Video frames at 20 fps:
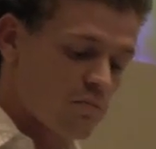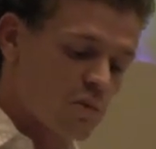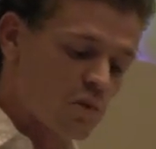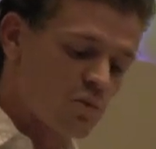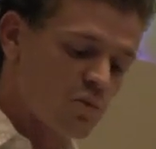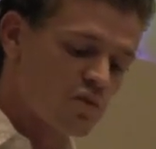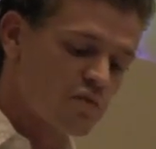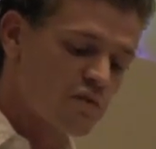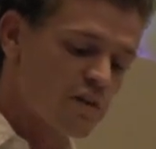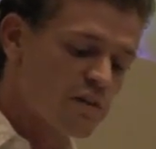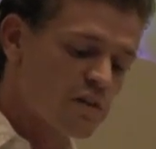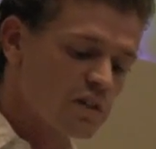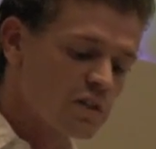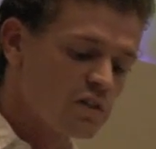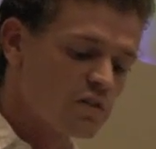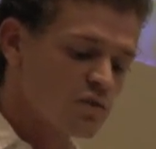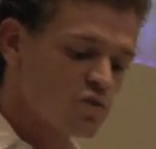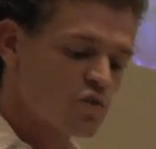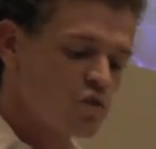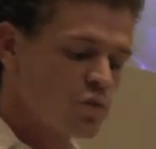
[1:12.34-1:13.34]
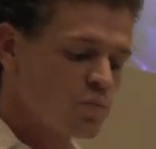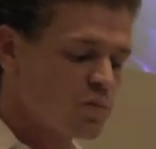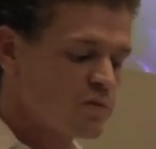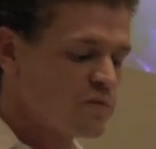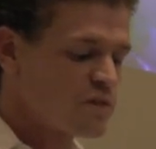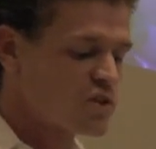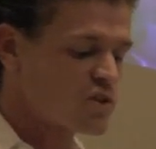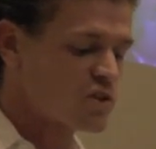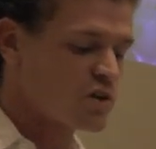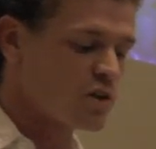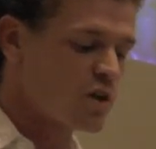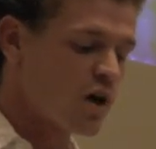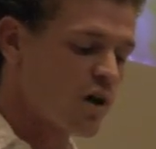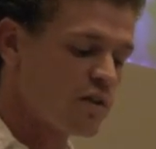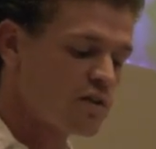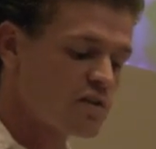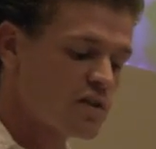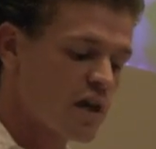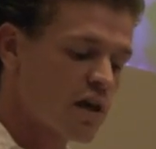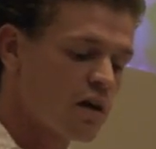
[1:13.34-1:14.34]
There was very little supervision in all
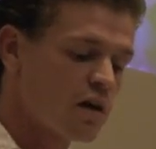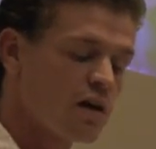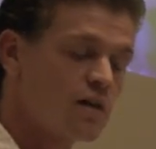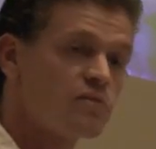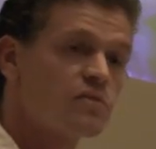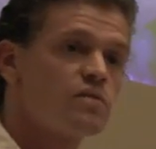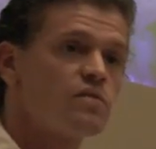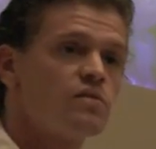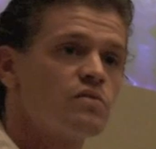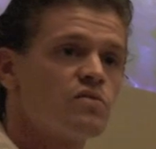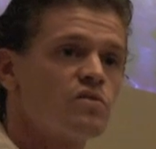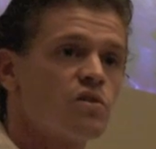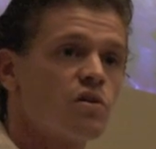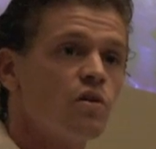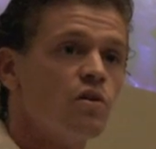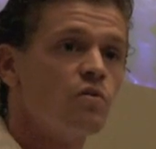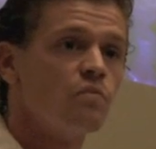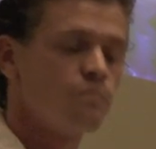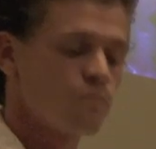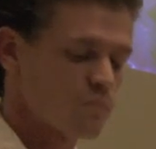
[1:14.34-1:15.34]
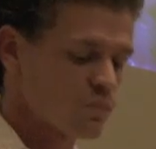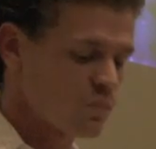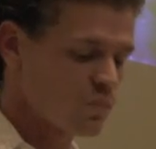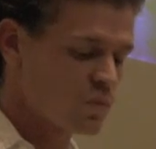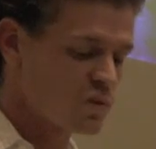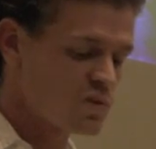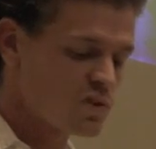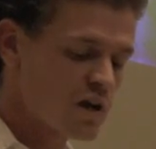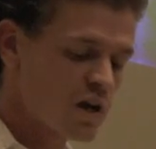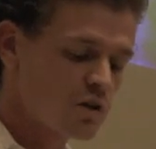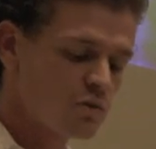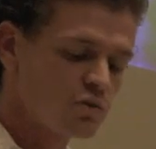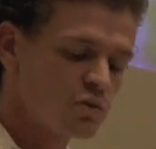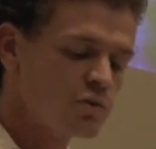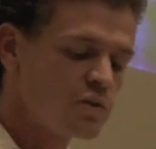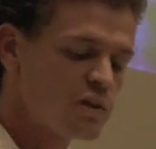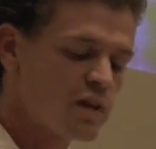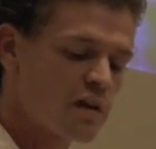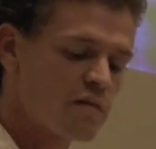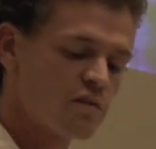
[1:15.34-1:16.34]
this chaos, so we started
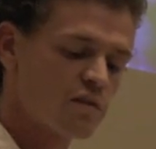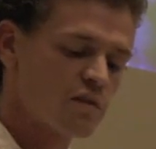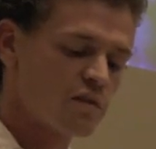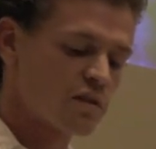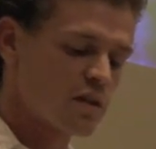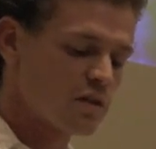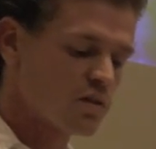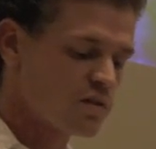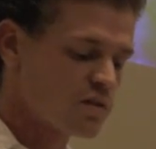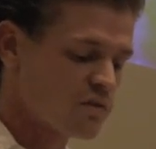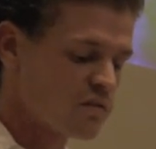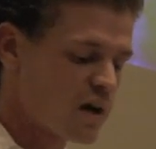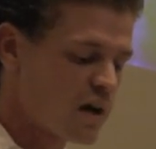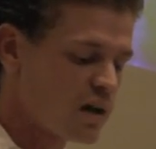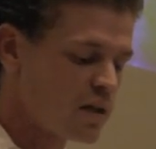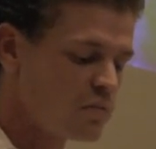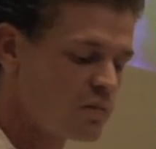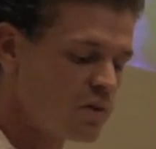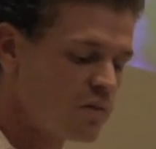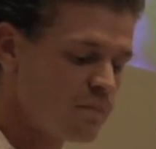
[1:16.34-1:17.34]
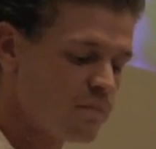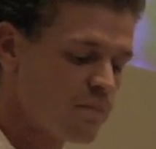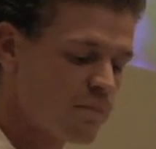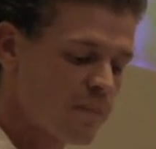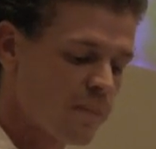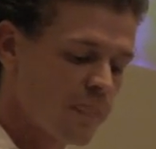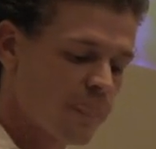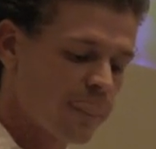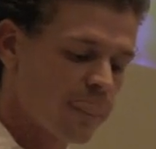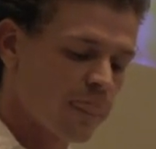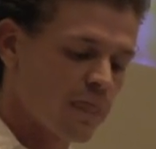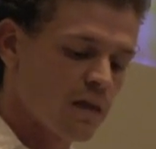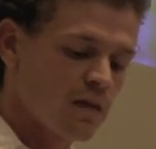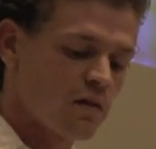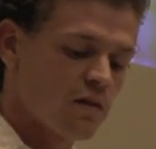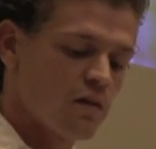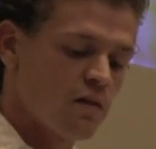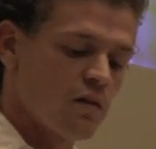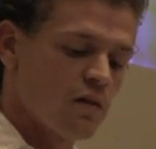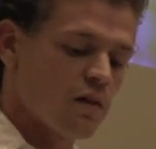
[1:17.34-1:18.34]
looting everything that looked valuable.
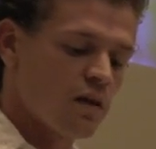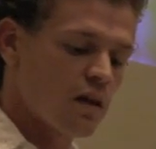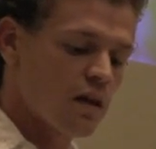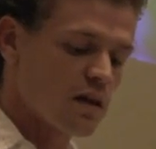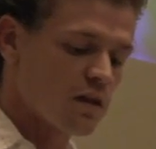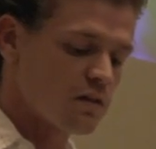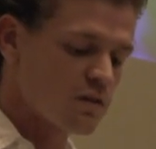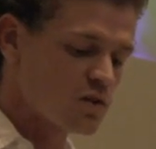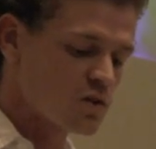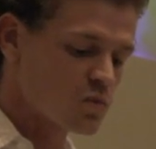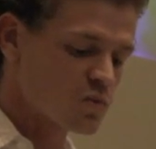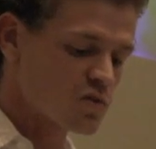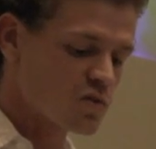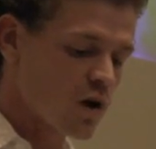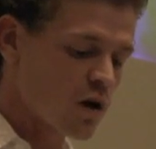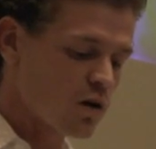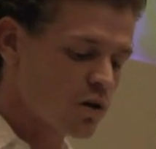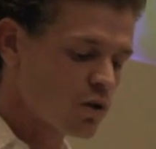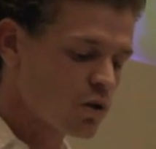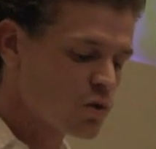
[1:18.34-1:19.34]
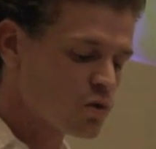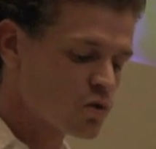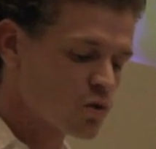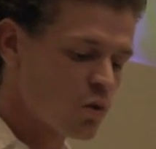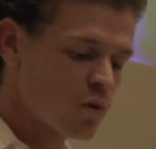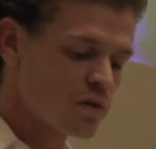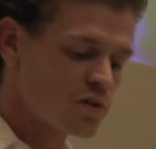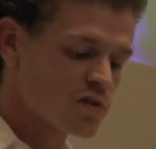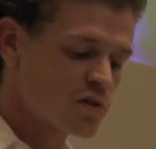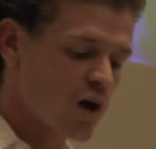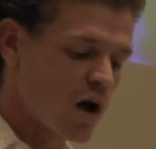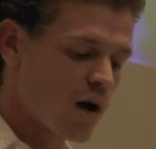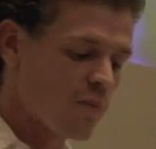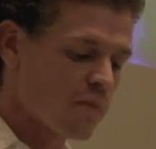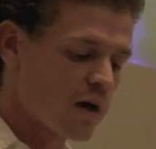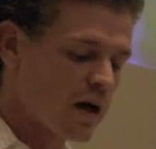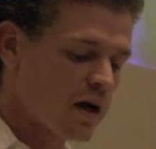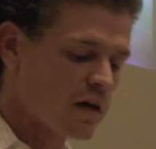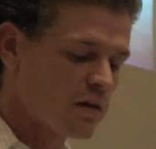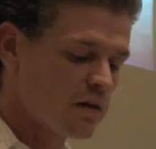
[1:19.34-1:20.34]
And this was all close quarters
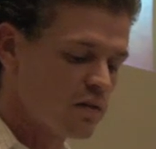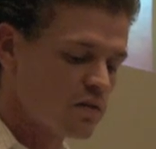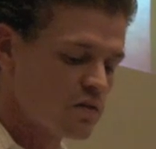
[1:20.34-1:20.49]
combat,